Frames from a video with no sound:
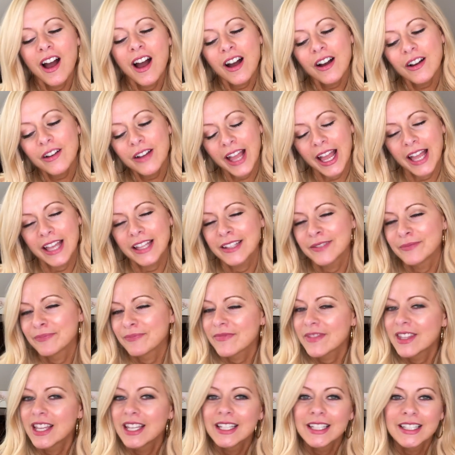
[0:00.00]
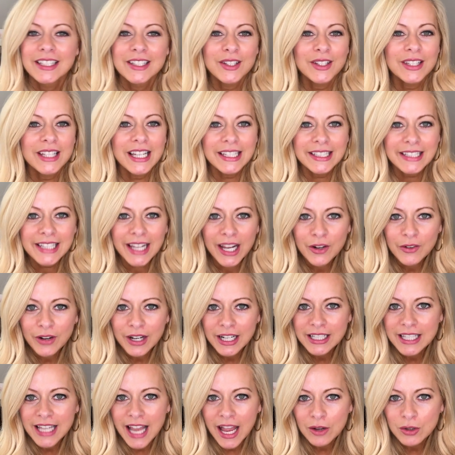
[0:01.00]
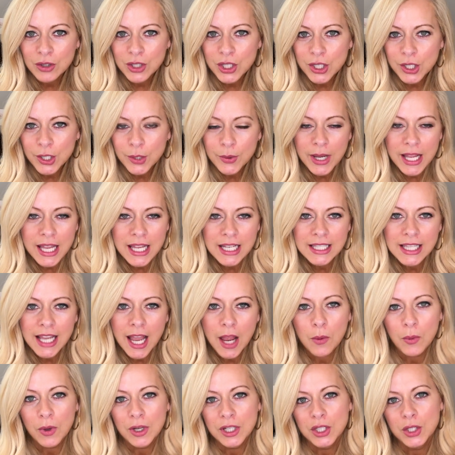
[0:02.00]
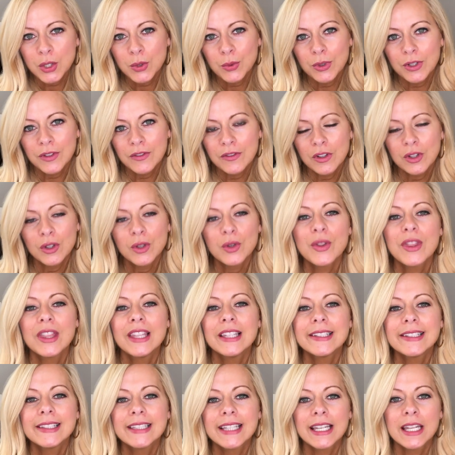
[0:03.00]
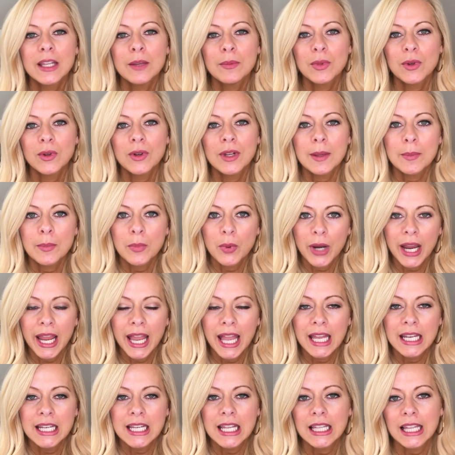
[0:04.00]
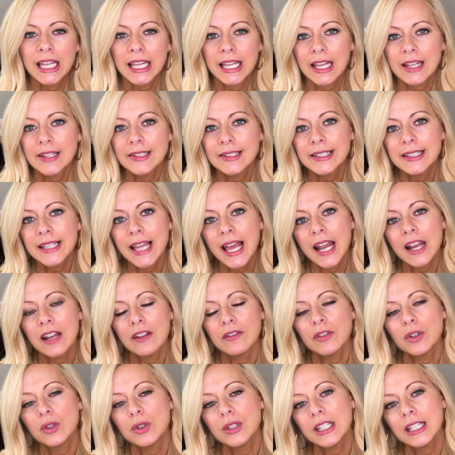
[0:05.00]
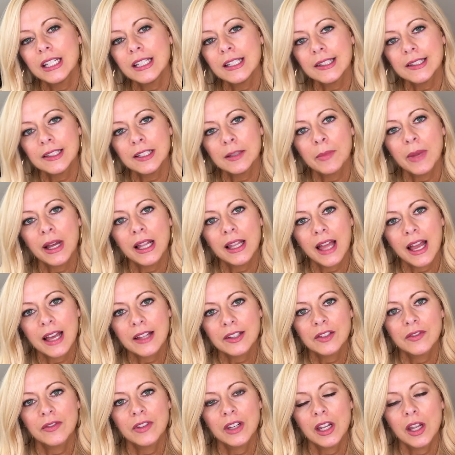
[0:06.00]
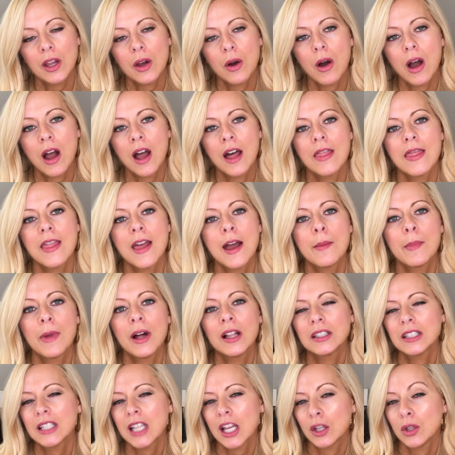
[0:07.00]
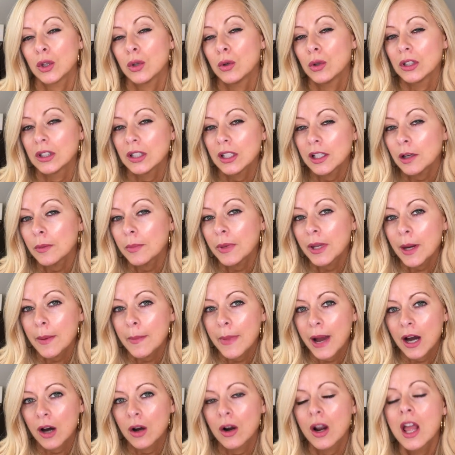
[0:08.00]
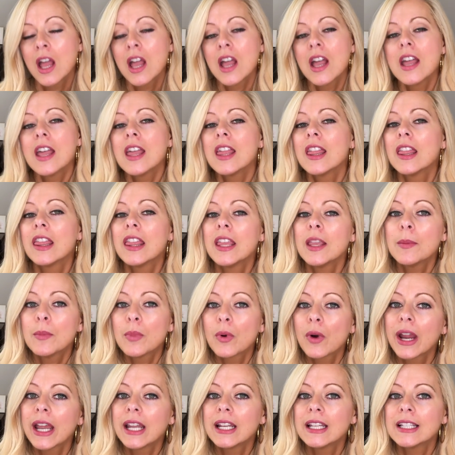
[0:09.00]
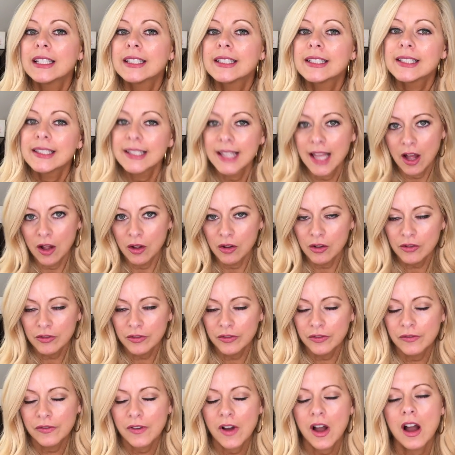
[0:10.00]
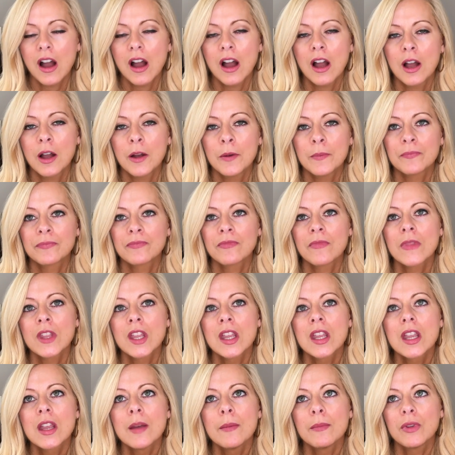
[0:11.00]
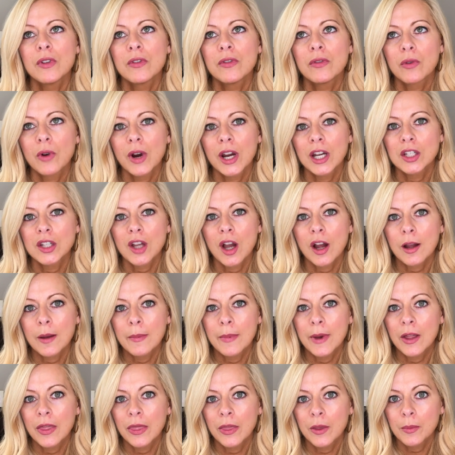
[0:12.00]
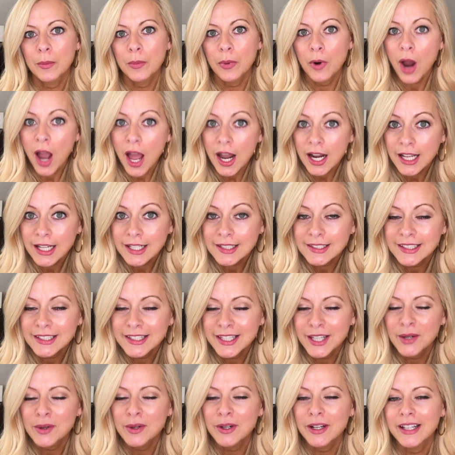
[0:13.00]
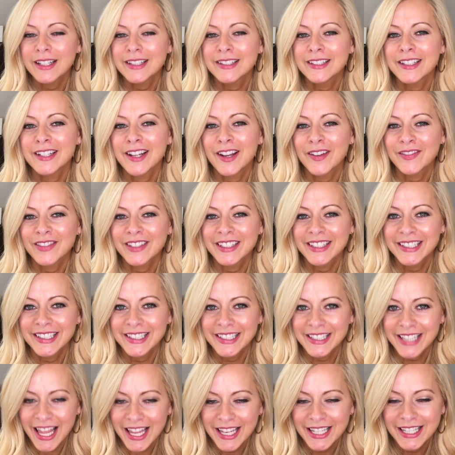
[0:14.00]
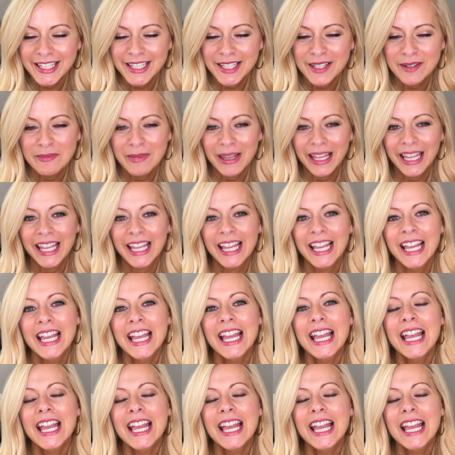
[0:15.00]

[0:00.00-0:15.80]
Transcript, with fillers: Okay, so let's get right down to it. I want to review the City Beauty brand. And like I said, if you didn't see my last video on them, I'll tell you a little bit about the brand itself um, before I talk about the products that they were nice enough to send to me.